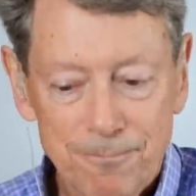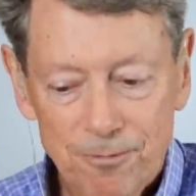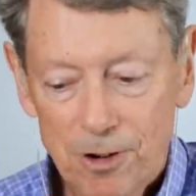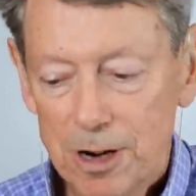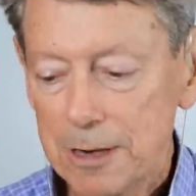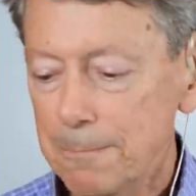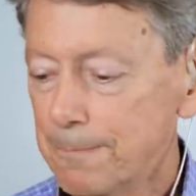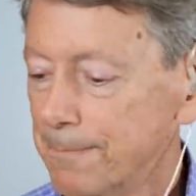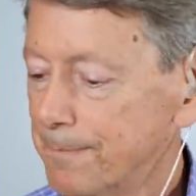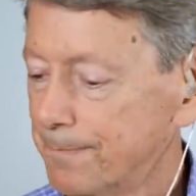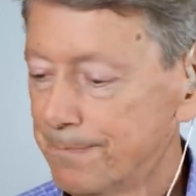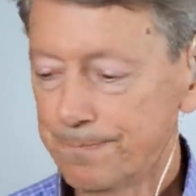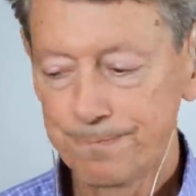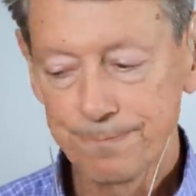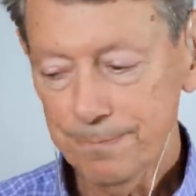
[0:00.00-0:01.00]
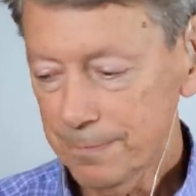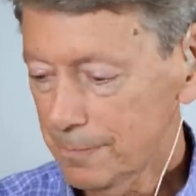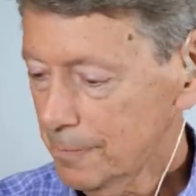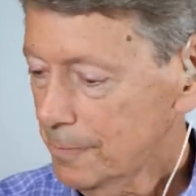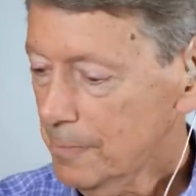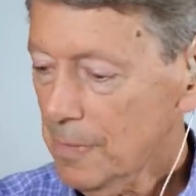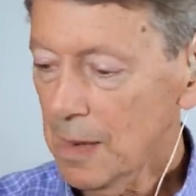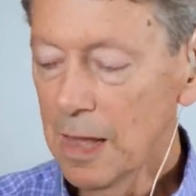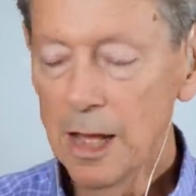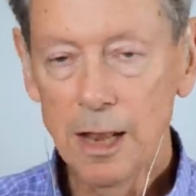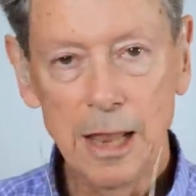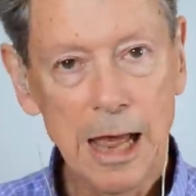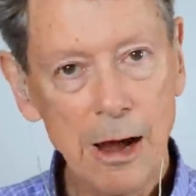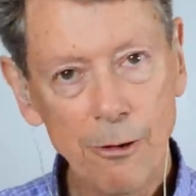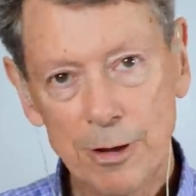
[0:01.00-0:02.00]
Fine.
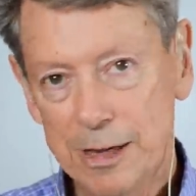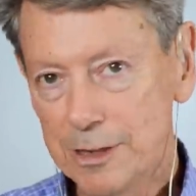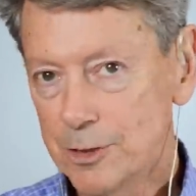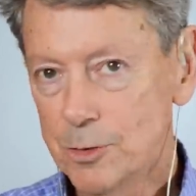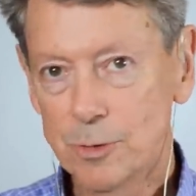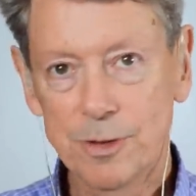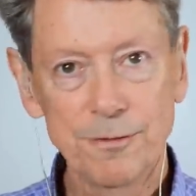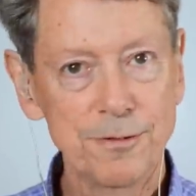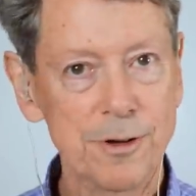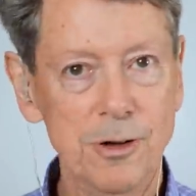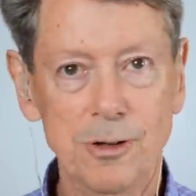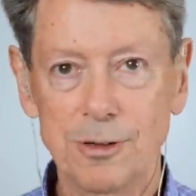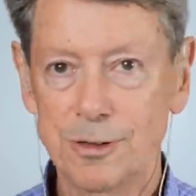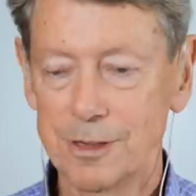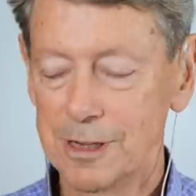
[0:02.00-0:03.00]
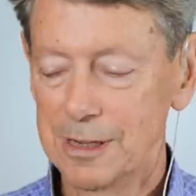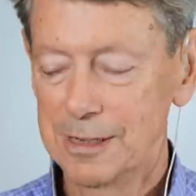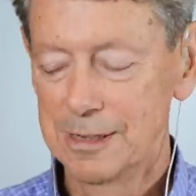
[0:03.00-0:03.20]
Allowing it to unfold